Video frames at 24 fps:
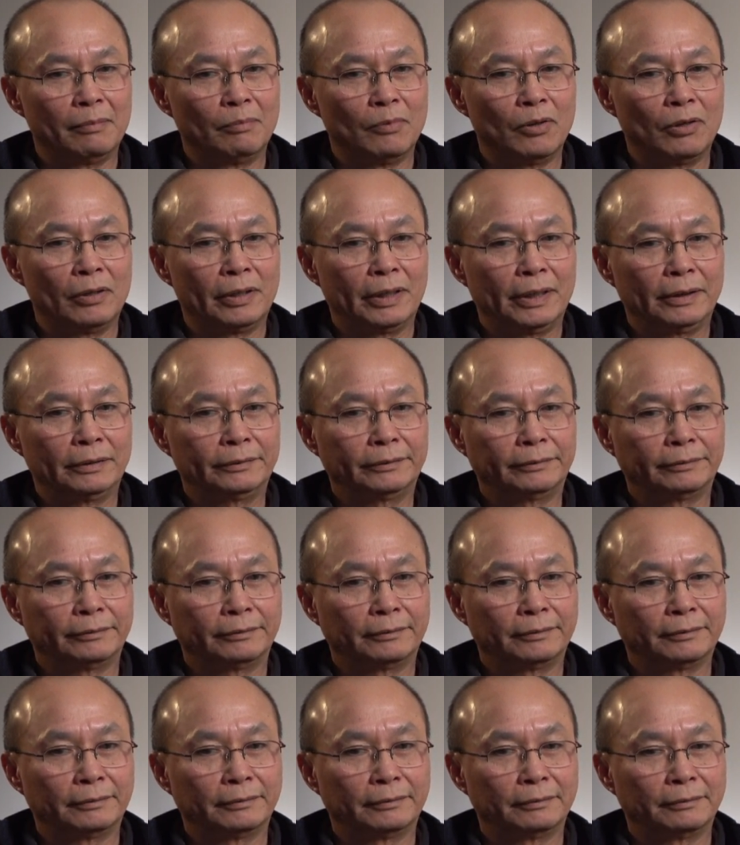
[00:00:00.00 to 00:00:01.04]
morning,
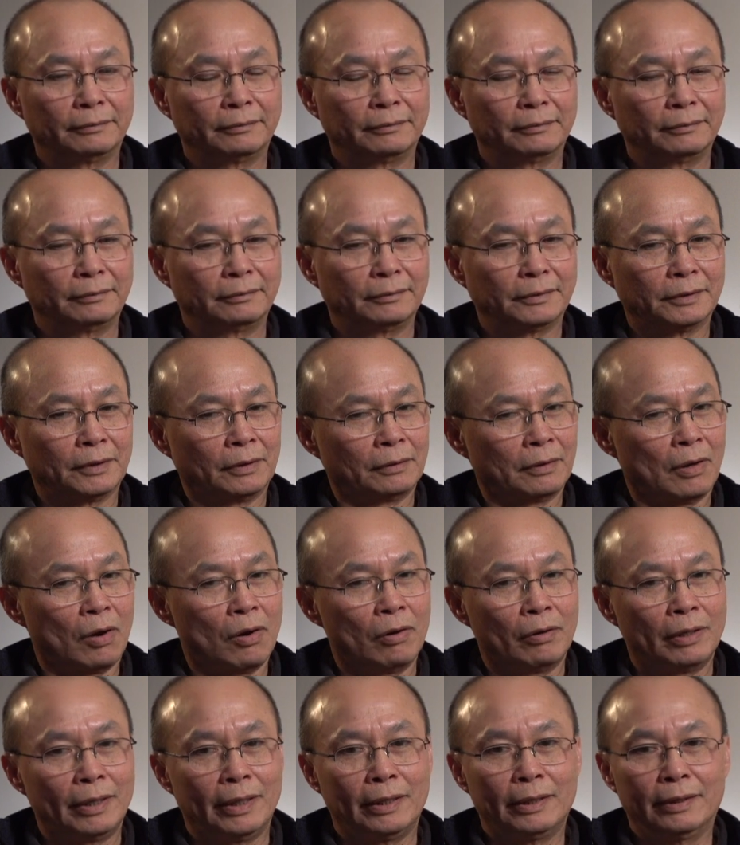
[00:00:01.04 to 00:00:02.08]

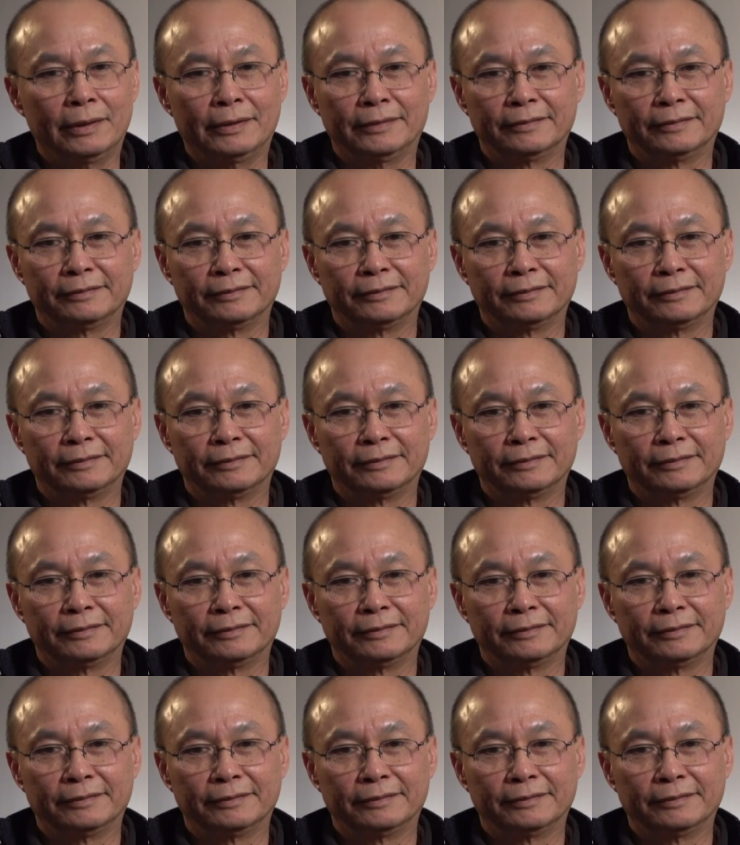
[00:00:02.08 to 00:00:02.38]
all day.